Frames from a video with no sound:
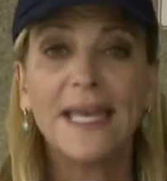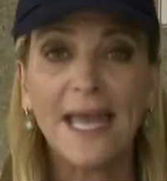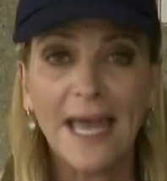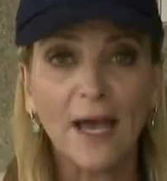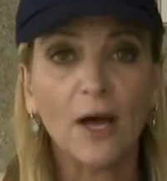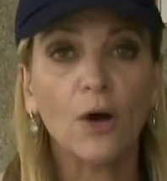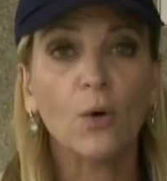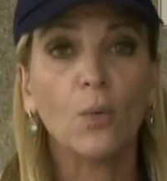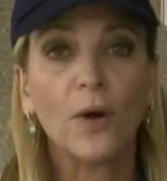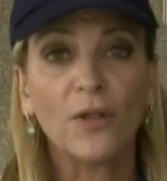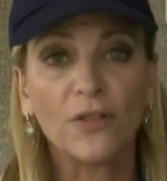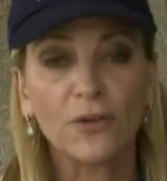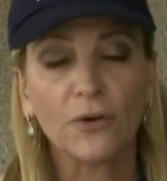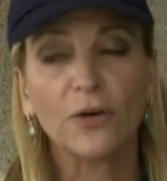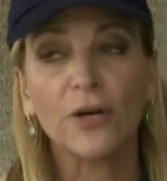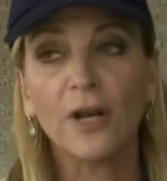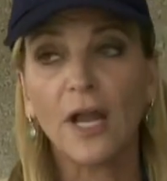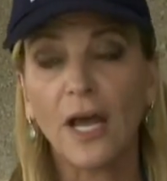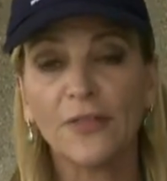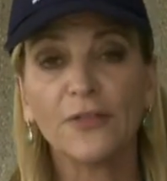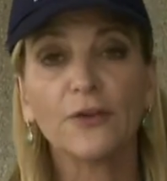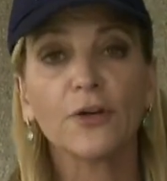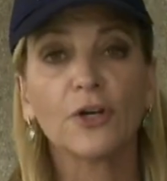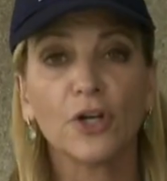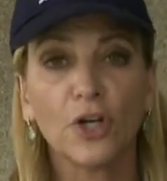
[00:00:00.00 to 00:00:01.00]
now whether or
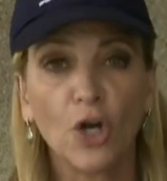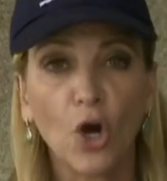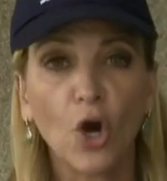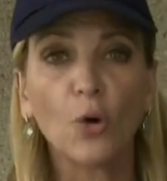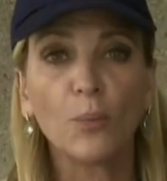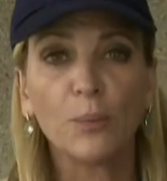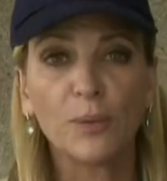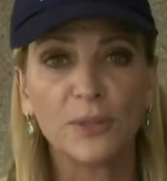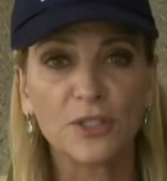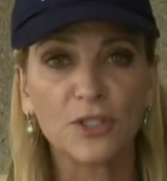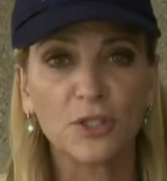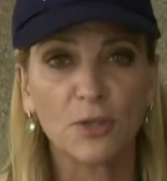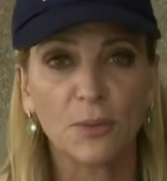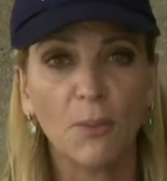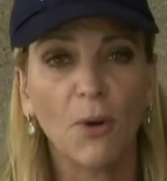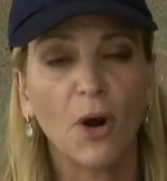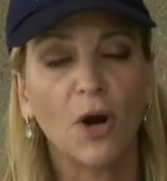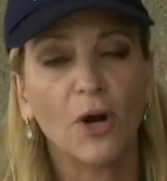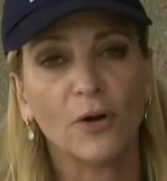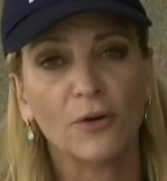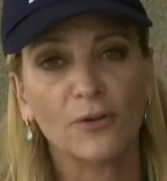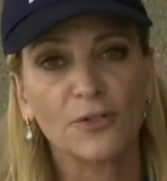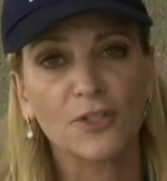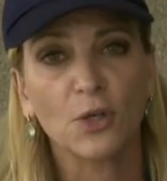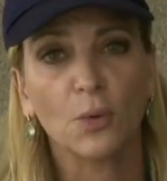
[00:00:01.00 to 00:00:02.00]
not they're going to open
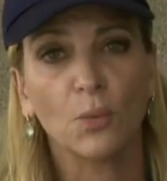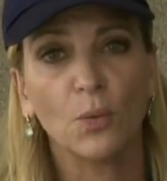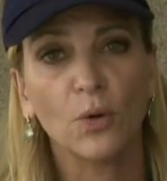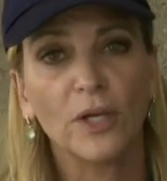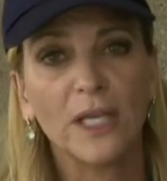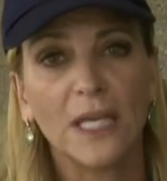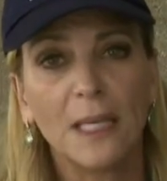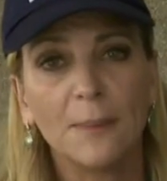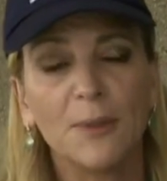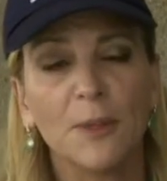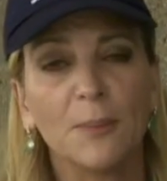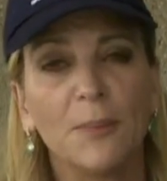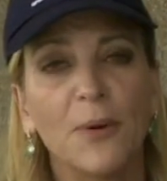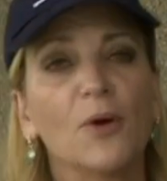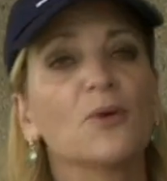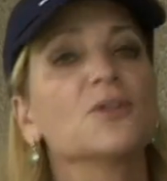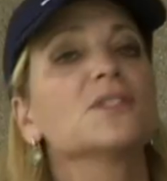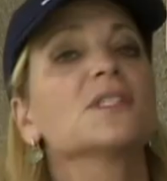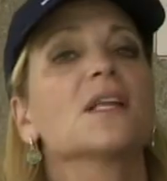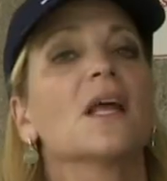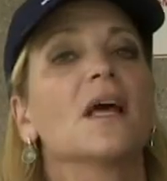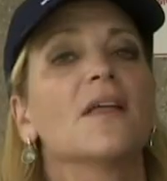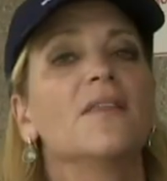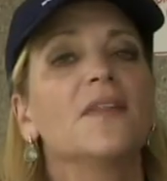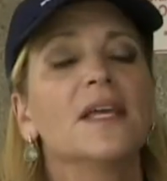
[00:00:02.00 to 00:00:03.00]
tomorrow. So we'll keep you
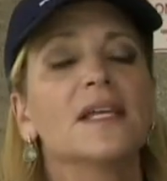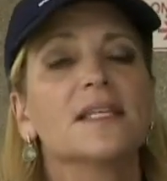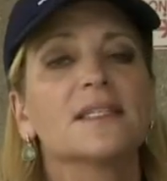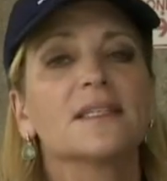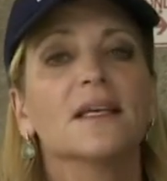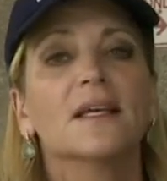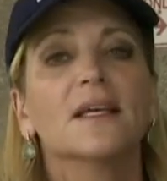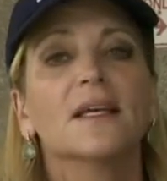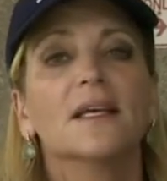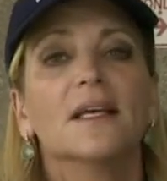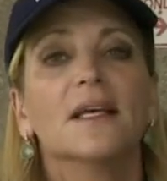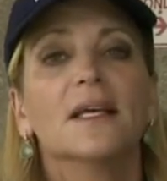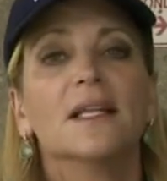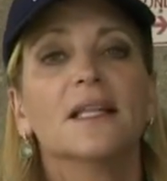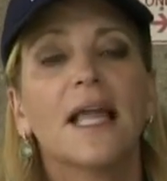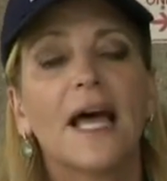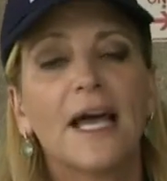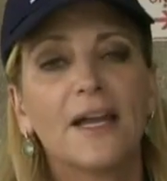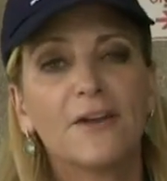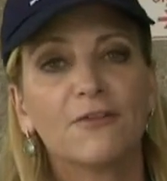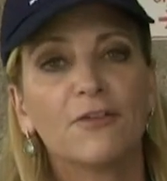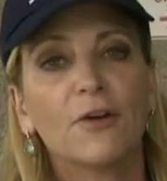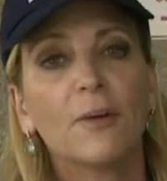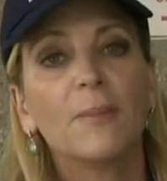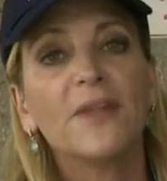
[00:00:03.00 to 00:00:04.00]
posted on this.
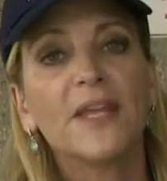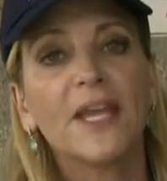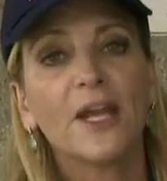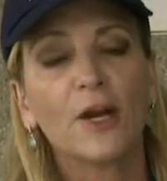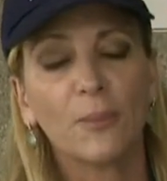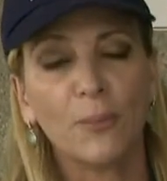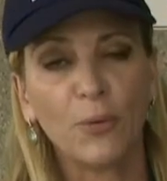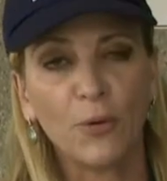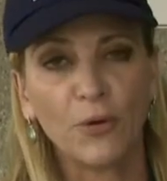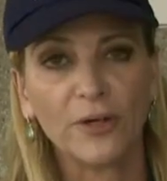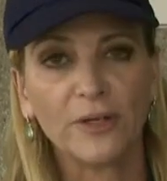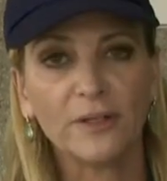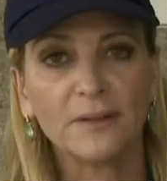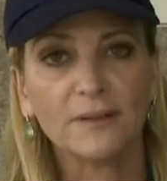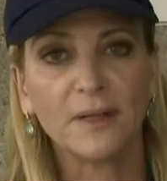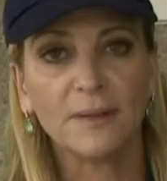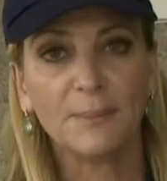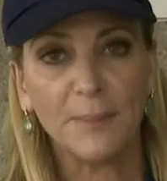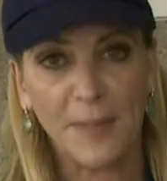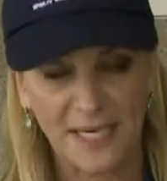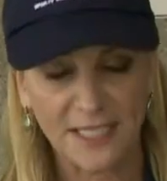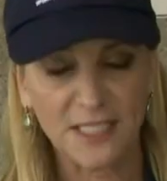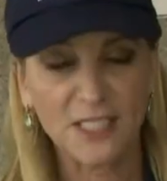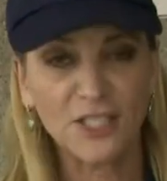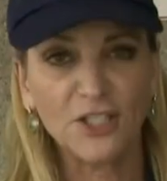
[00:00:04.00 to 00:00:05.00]
Live from the airport,
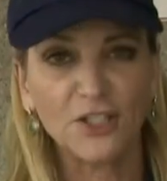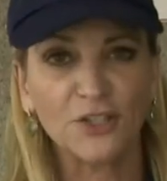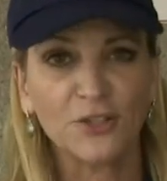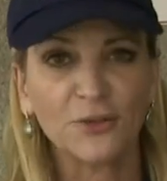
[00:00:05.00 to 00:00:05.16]
back to